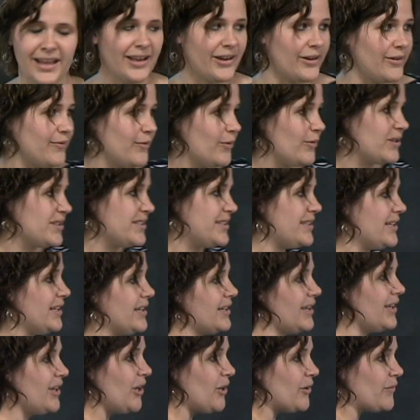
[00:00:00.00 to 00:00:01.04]
And of course
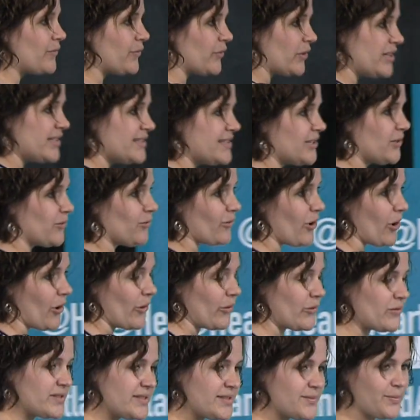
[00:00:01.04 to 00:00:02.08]
then freezing
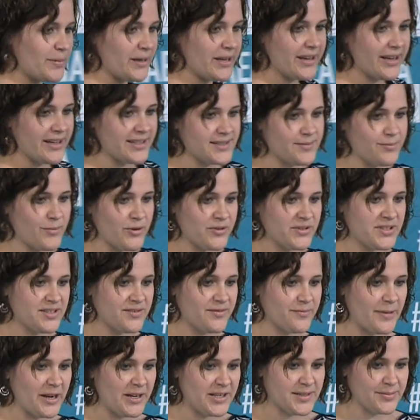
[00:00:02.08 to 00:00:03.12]
rows, because most
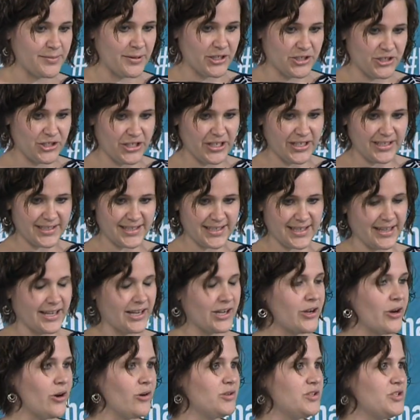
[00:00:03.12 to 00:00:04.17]
of my spreadsheets then
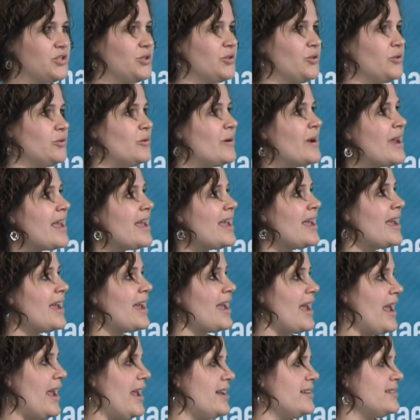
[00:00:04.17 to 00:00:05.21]
go to
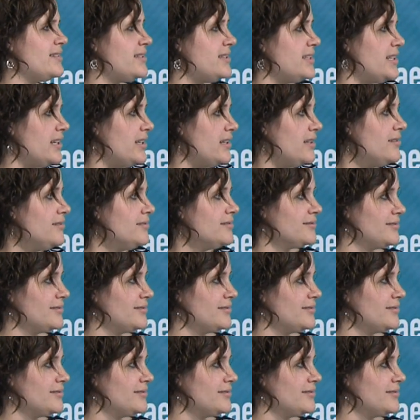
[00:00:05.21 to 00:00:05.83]
AZ,